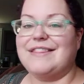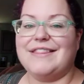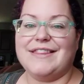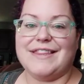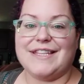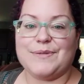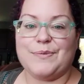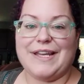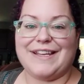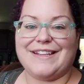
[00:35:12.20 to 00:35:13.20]
this
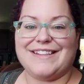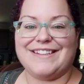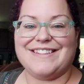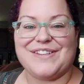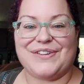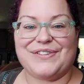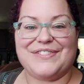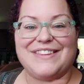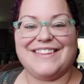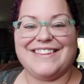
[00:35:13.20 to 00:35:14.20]
week. So
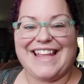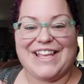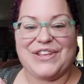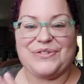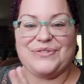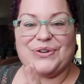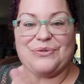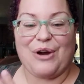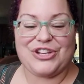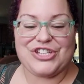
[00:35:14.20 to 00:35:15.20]
thank you for
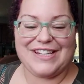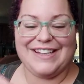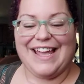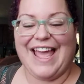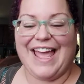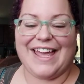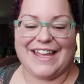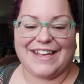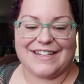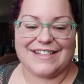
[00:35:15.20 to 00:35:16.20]
watching,
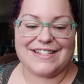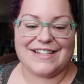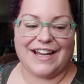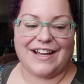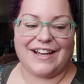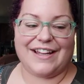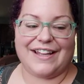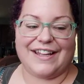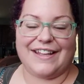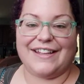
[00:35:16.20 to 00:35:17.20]
and
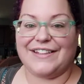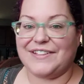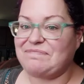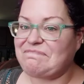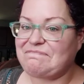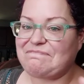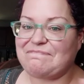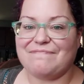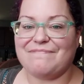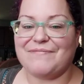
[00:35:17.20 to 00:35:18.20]
I
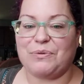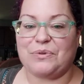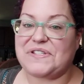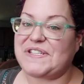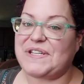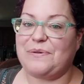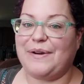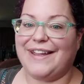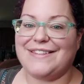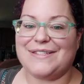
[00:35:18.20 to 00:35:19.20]
will see you
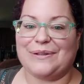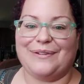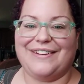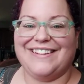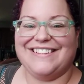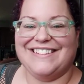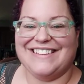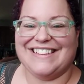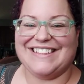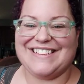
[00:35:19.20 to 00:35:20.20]
again soon.
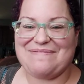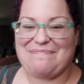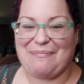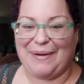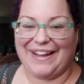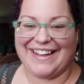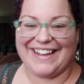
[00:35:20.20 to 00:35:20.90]
Bye.